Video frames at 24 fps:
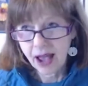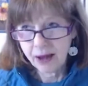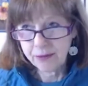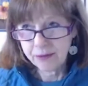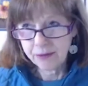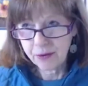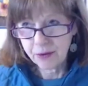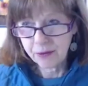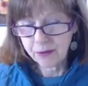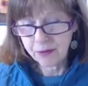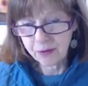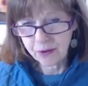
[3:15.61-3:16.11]

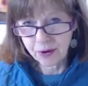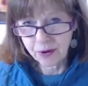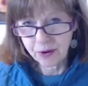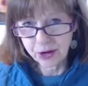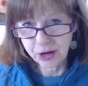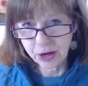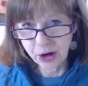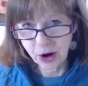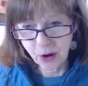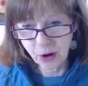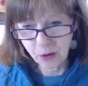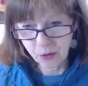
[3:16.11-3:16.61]
I,
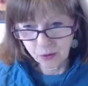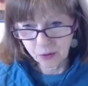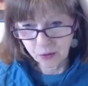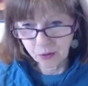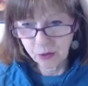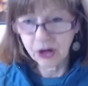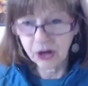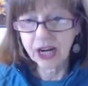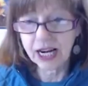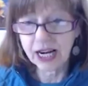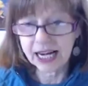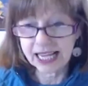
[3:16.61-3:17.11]
you know,
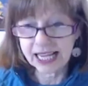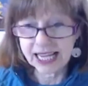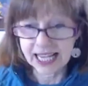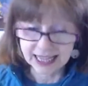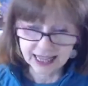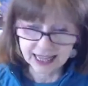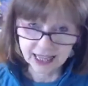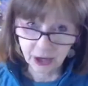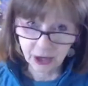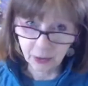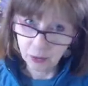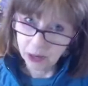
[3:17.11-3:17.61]
we're going to
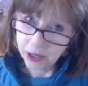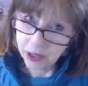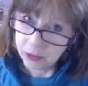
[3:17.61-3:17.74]
get there.